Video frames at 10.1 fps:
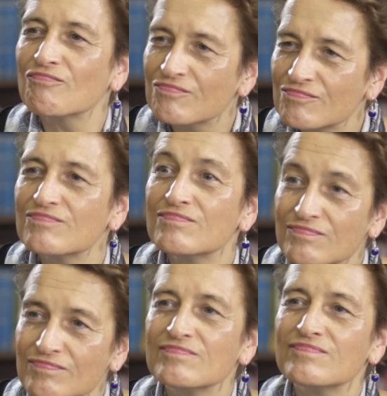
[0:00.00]

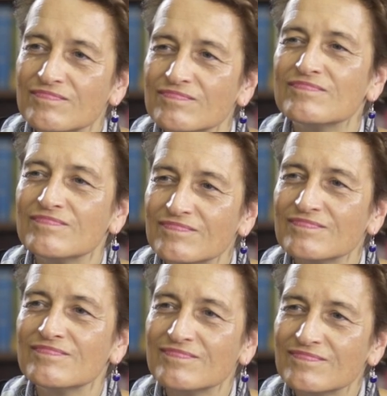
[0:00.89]
institutions? And that's
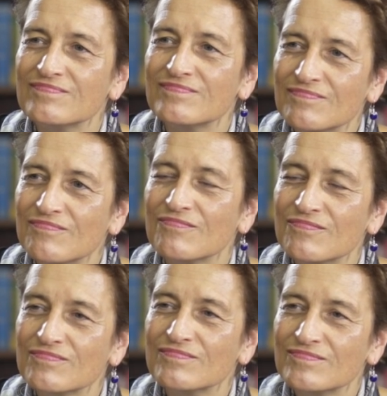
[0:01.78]
sort of the work, and I think